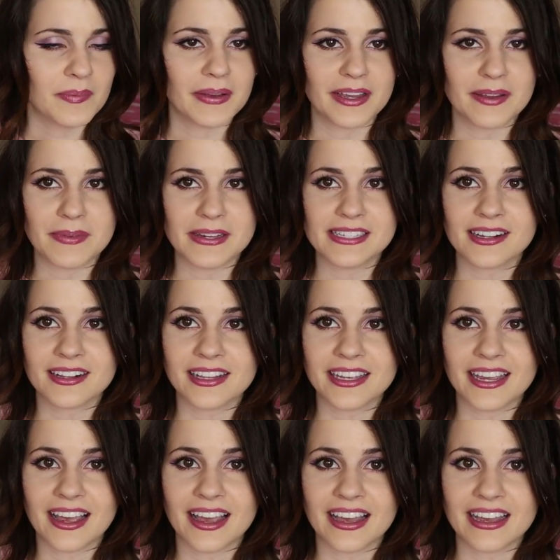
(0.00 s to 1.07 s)
But
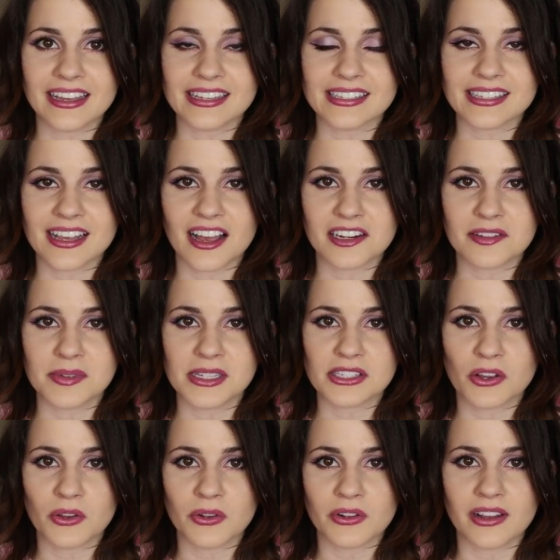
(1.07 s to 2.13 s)
basically, it has
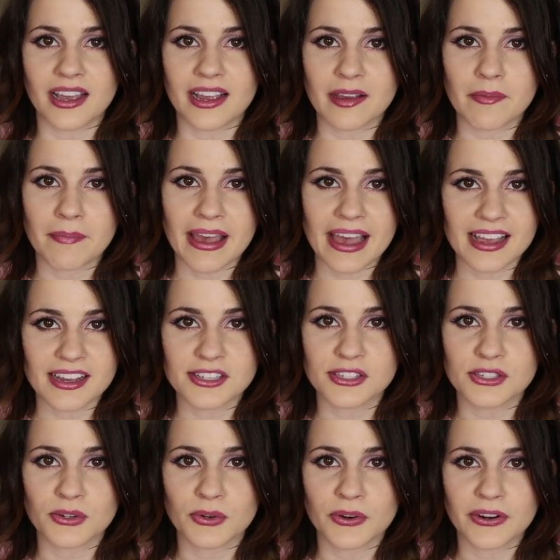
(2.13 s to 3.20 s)
Hanami's whole like
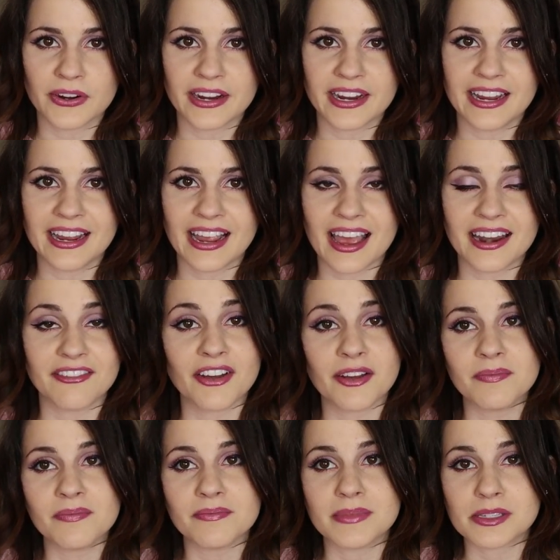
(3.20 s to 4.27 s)
backstory. And if
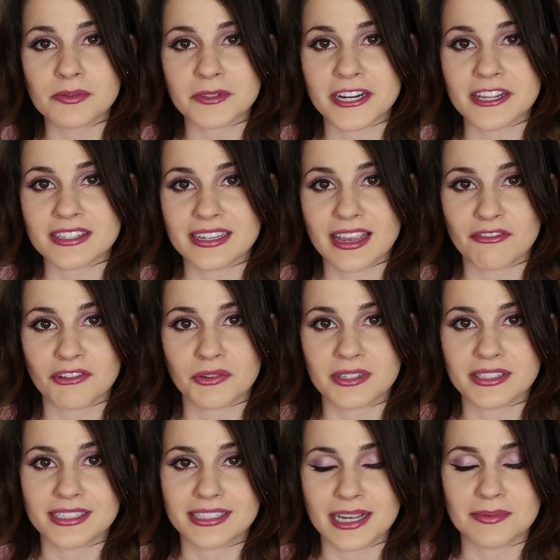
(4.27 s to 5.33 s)
I'm mispronouncing
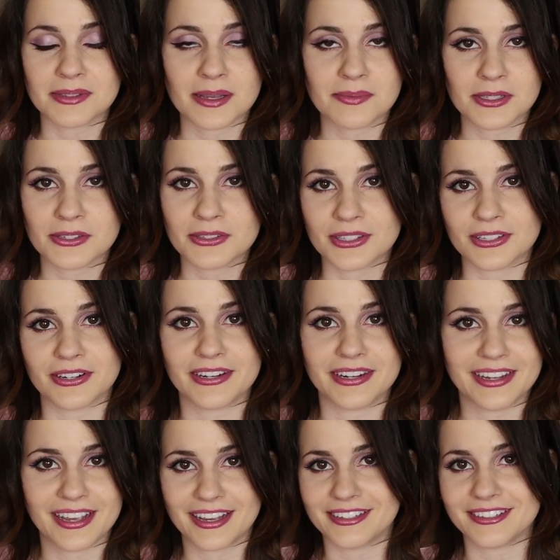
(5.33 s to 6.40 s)
everyone's names, I'm so
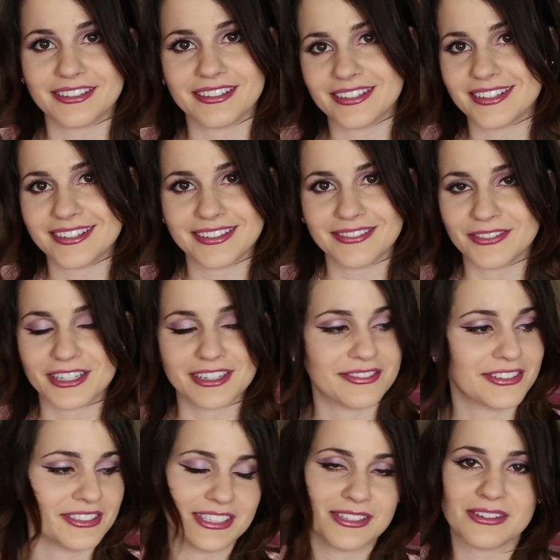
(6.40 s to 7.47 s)
sorry.
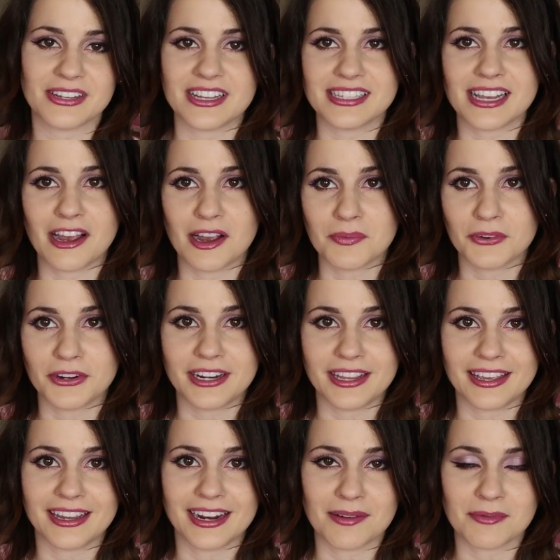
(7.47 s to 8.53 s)
Whatever, it's how I'm
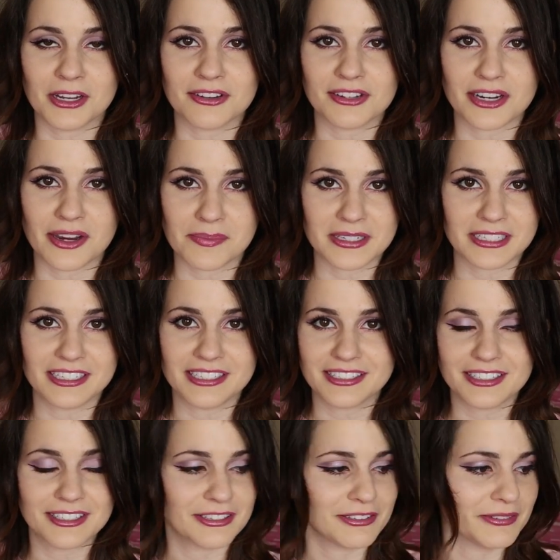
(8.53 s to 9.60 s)
reading it. I'm not
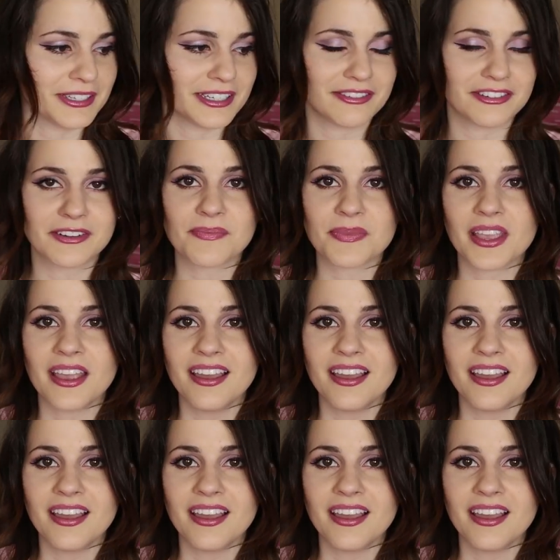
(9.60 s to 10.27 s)
Japanese, so whatever.